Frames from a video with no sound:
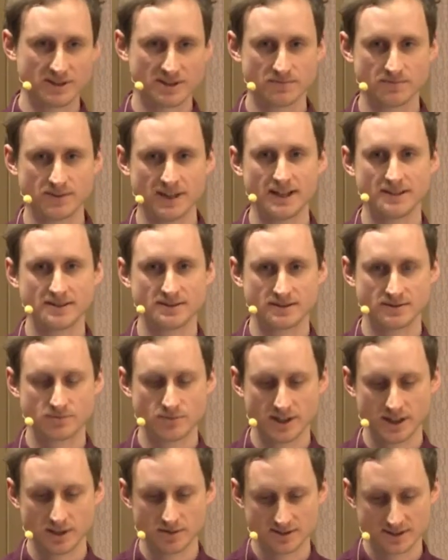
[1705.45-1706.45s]
spaces
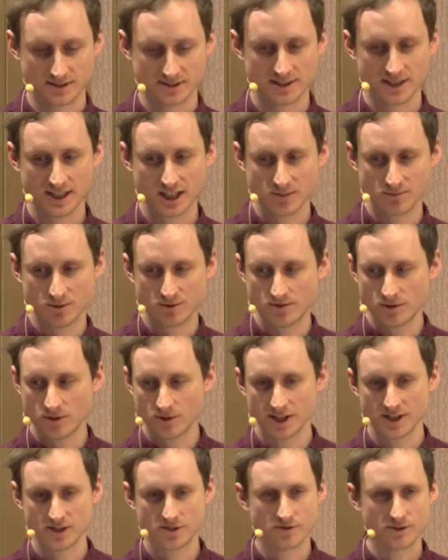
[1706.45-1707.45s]
where it was designed to provoke
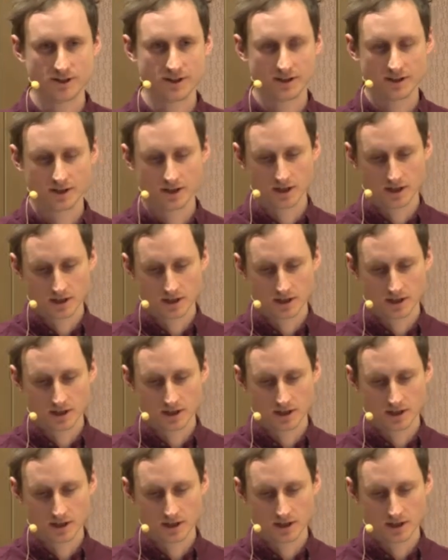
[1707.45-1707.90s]
intrigue.